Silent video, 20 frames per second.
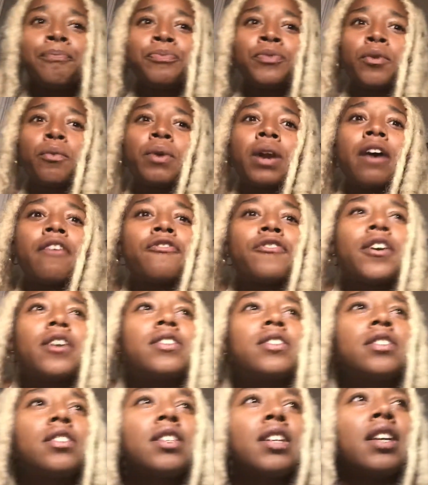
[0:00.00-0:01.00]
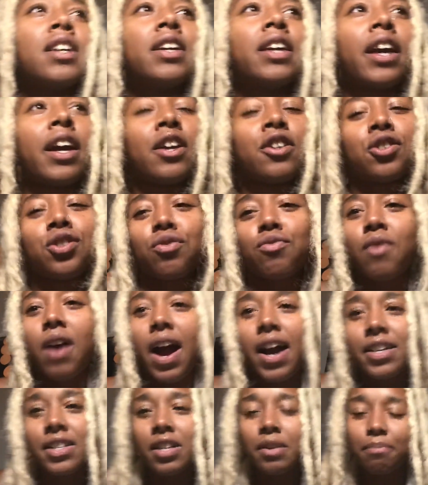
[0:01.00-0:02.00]
When I first see Cancer
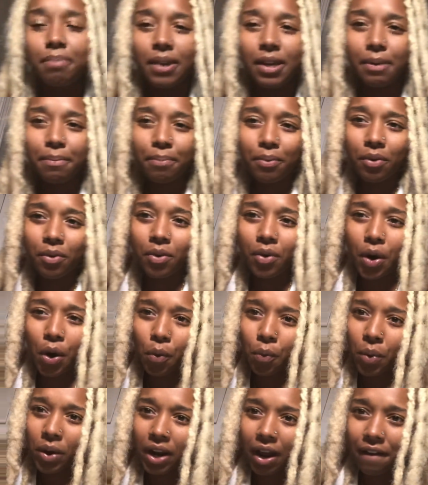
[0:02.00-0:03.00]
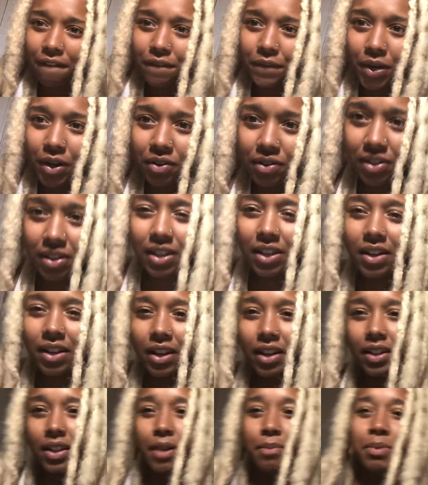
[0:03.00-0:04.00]
rising people, or when I first get a
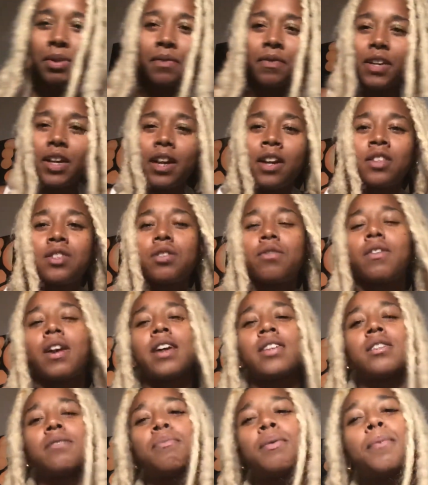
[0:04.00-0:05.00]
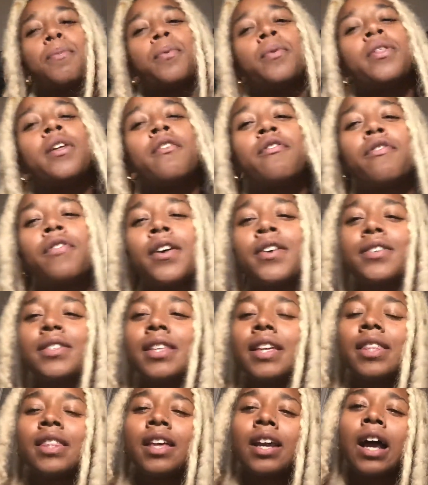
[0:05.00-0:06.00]
glimpse of Cancer rising people, the first
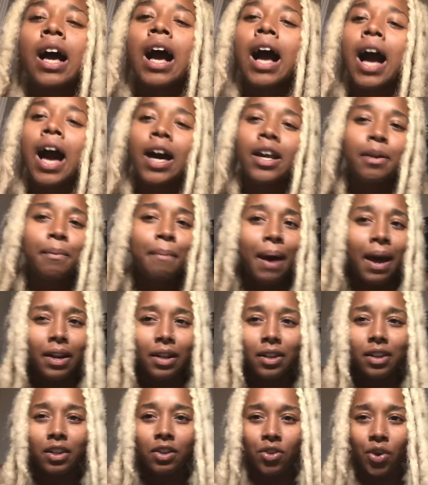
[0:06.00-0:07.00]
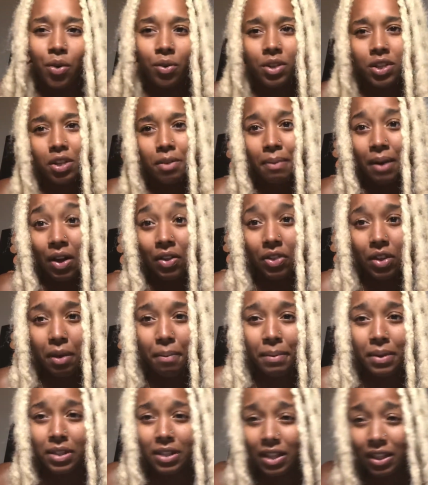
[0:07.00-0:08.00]
thing that I automatically notice about them
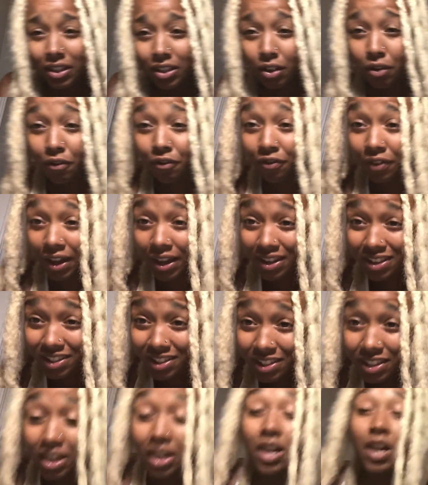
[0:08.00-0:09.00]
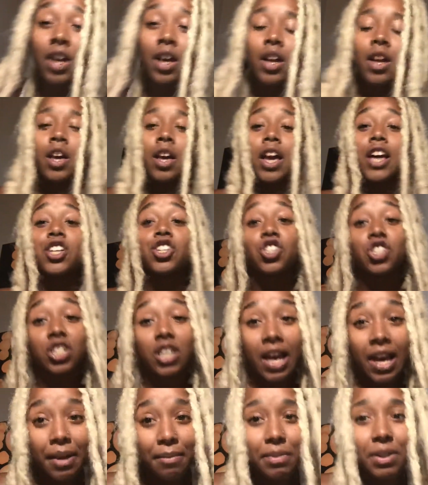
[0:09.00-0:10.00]
is that their face is
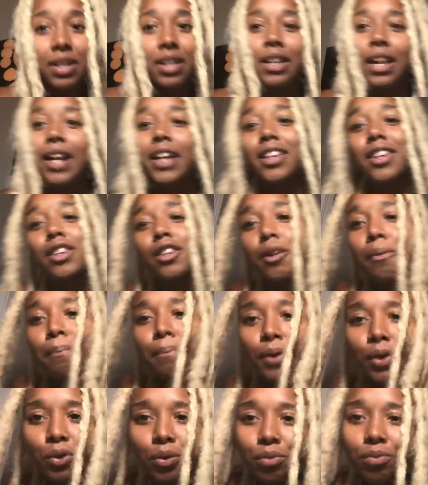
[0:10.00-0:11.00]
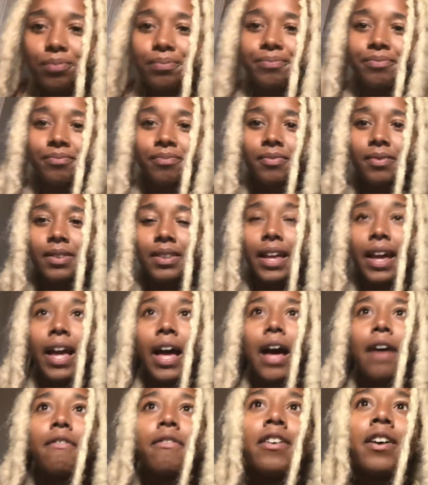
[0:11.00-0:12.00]
shaped like the moon. They
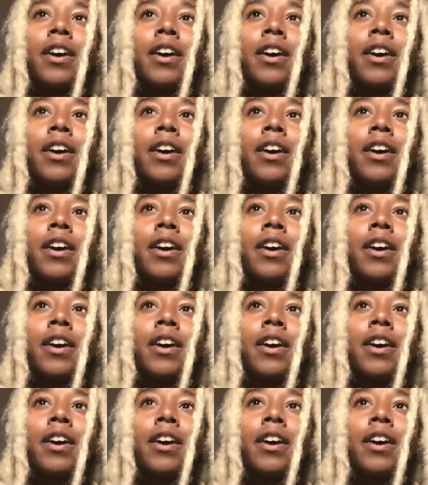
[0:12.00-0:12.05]
have